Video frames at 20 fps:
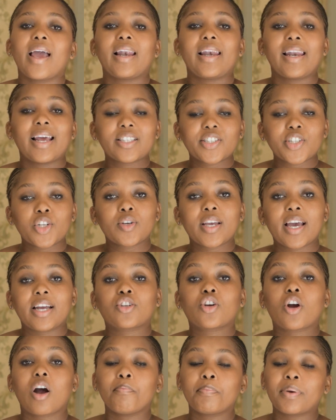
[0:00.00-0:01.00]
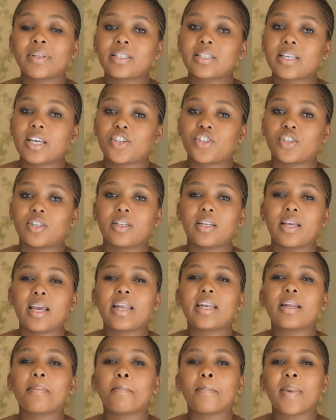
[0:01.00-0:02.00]
Let's look at compensation
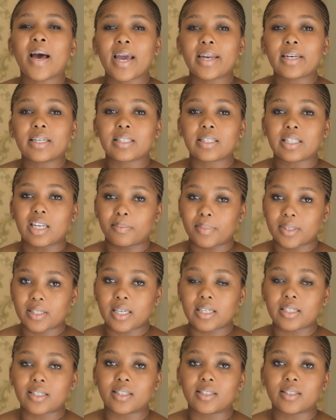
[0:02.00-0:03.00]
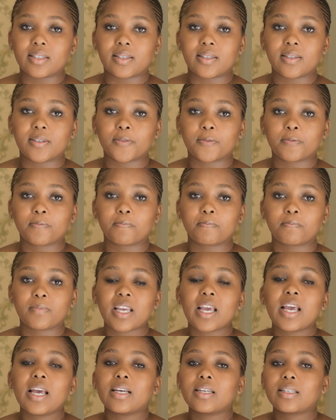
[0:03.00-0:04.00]
in a minus number sentence.
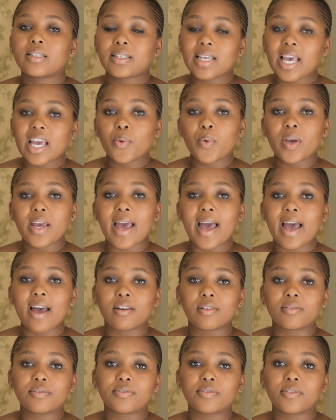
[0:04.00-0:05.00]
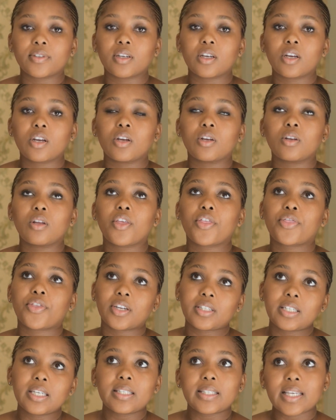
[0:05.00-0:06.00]
Say we have
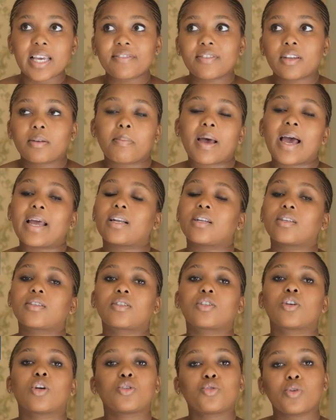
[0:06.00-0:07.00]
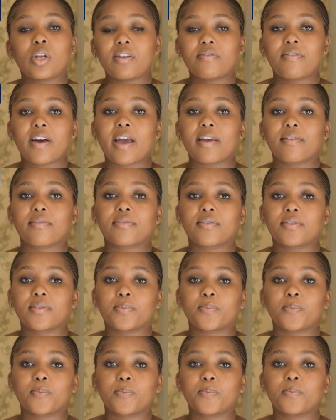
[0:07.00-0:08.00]
37 minus 25.
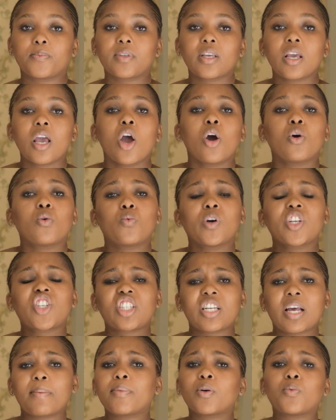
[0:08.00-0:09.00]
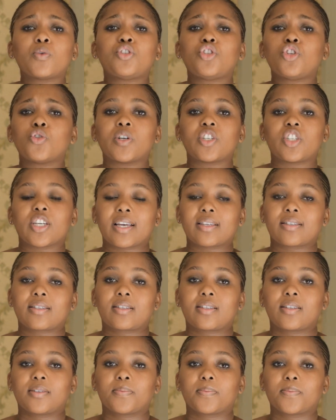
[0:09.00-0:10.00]
Which number would you
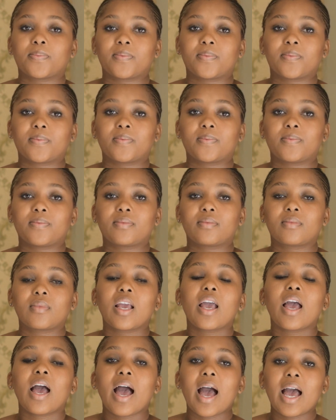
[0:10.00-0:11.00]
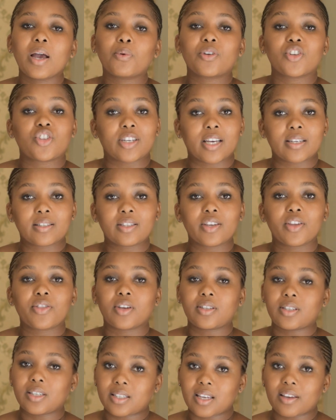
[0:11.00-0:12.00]
adjust? I would adjust
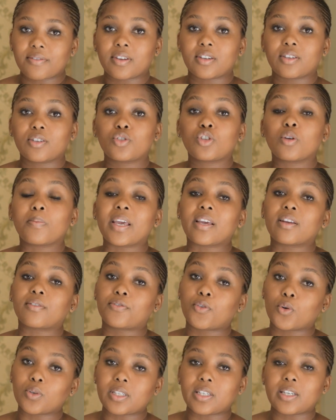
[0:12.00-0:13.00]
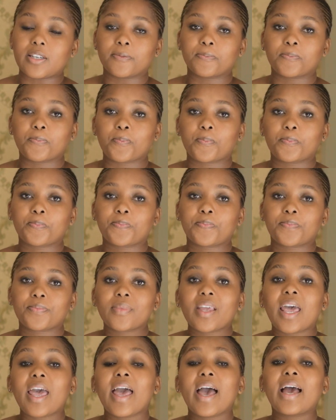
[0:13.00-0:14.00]
37 to make it 40.
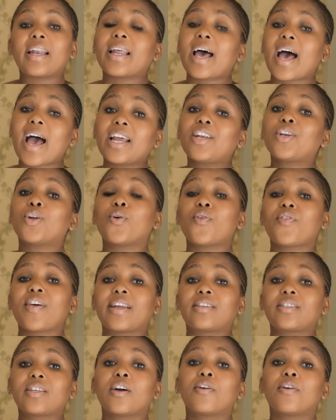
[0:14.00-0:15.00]
And I know that